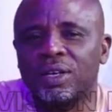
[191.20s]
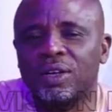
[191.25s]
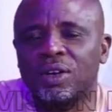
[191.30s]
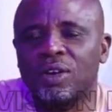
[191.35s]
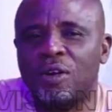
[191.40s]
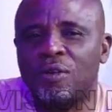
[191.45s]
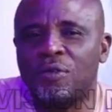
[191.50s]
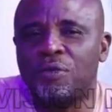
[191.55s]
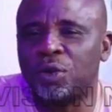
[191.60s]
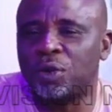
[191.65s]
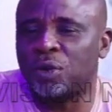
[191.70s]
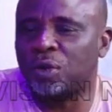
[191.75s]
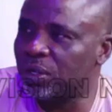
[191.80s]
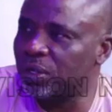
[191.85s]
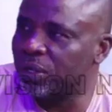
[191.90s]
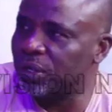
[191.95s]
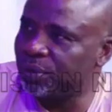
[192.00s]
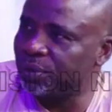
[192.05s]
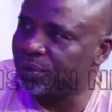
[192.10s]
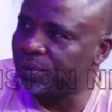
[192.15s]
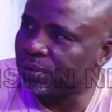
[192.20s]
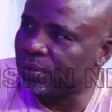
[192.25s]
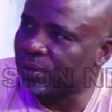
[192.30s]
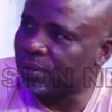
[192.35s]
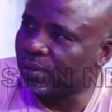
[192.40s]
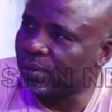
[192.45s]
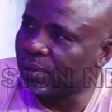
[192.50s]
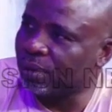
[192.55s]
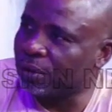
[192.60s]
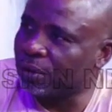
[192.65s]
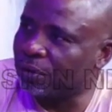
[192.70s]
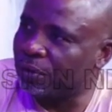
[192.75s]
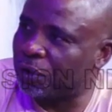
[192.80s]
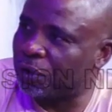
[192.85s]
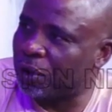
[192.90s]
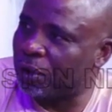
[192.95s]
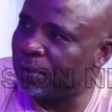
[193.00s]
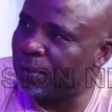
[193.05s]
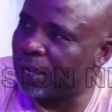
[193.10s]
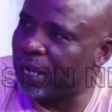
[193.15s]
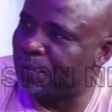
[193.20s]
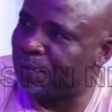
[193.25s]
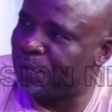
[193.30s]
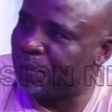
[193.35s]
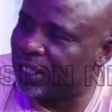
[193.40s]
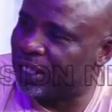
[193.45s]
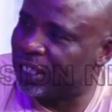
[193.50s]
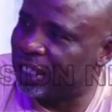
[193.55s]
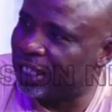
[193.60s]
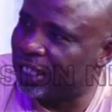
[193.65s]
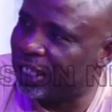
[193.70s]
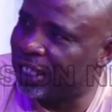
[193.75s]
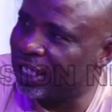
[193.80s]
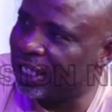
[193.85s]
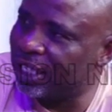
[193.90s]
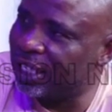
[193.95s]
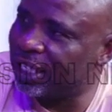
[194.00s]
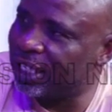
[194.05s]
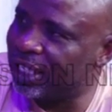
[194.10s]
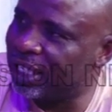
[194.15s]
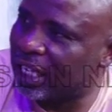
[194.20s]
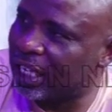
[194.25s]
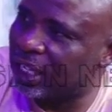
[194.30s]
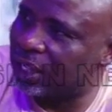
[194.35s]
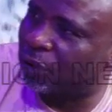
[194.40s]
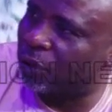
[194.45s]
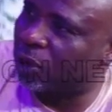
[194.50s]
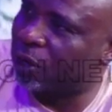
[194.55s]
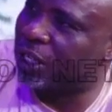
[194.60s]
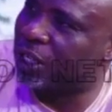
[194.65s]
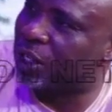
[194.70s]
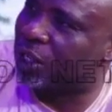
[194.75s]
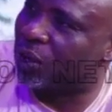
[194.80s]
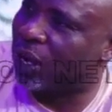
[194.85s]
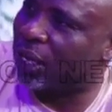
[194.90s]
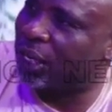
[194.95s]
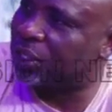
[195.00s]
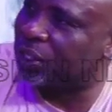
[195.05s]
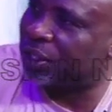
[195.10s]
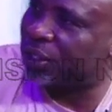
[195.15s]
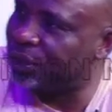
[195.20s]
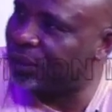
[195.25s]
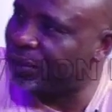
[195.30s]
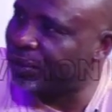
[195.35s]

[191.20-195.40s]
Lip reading: governor from APC that is following this coalition.